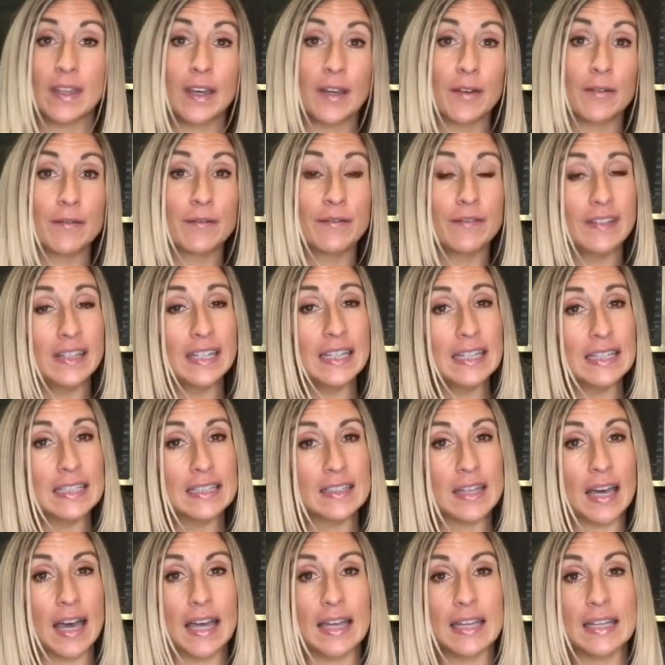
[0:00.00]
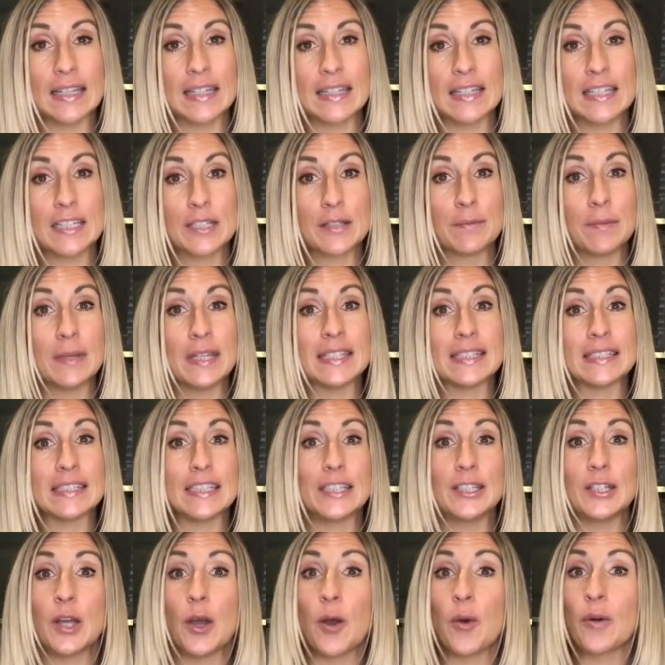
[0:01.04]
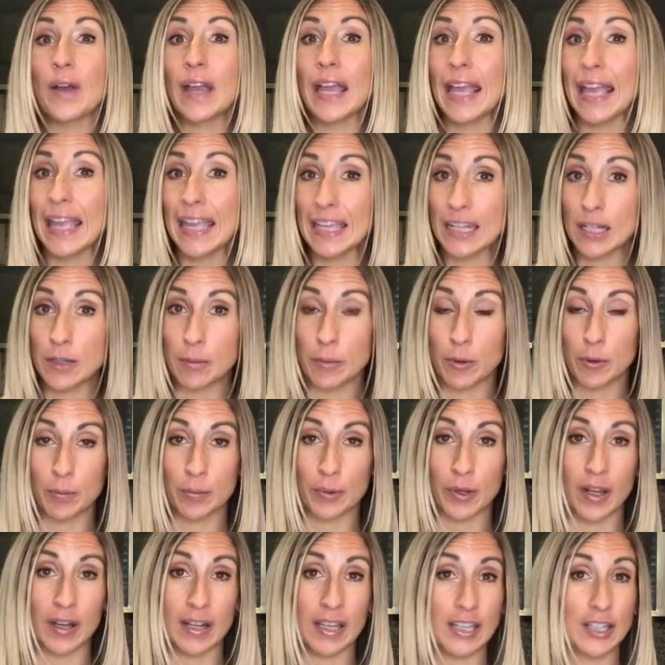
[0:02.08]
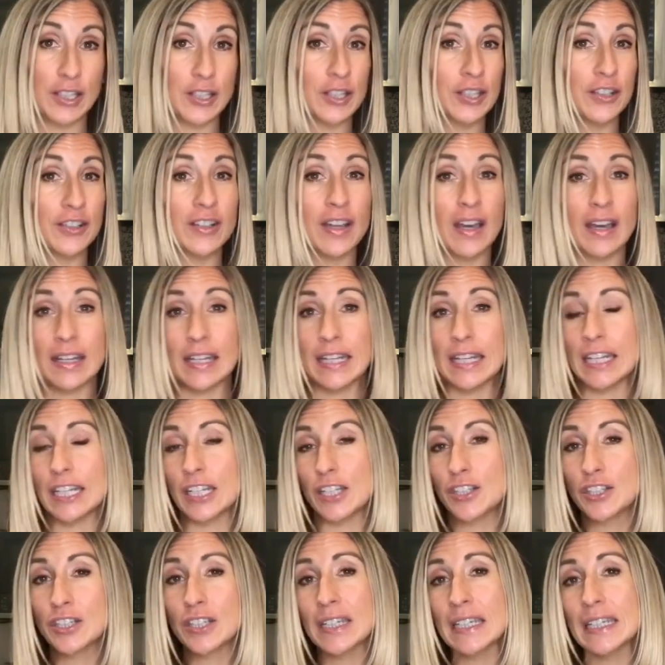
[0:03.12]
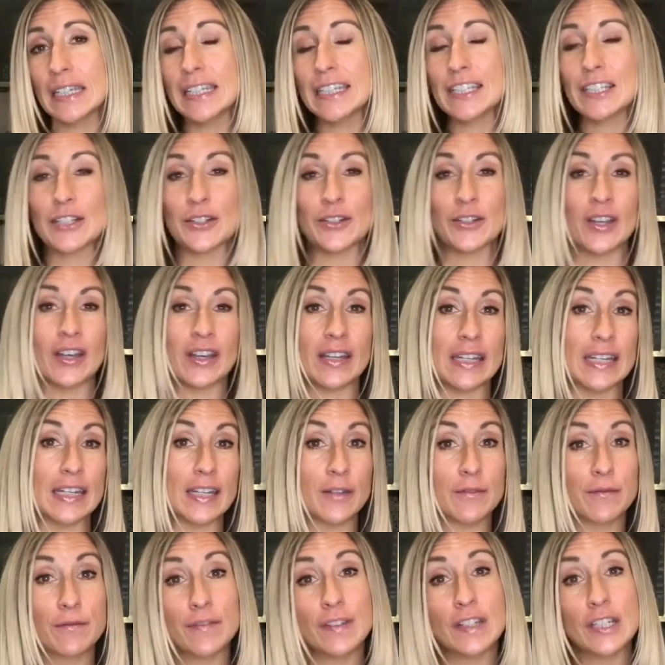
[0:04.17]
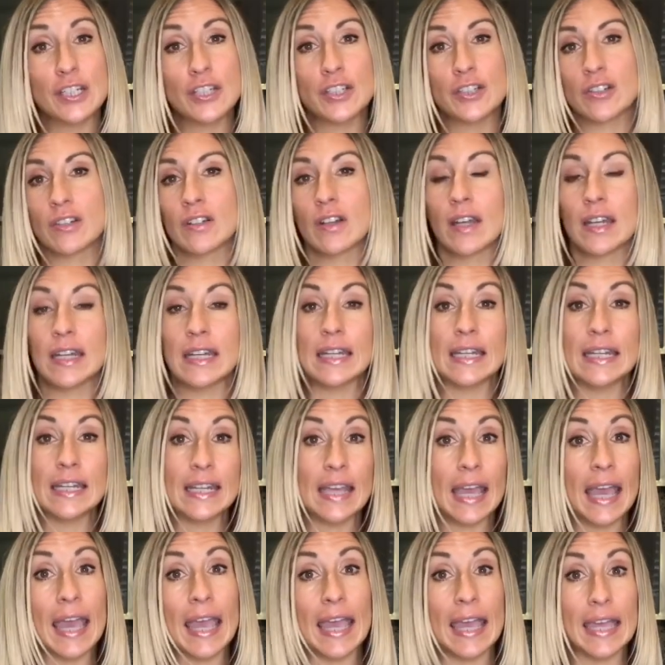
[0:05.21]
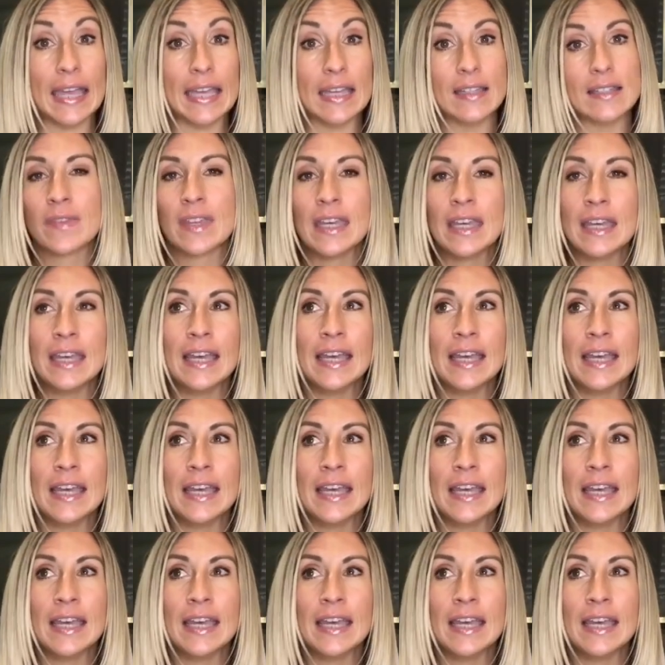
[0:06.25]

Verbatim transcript: A vegan diet is basically no animal products. You're not eating cheese, you're not eating fish, you're not eating eggs.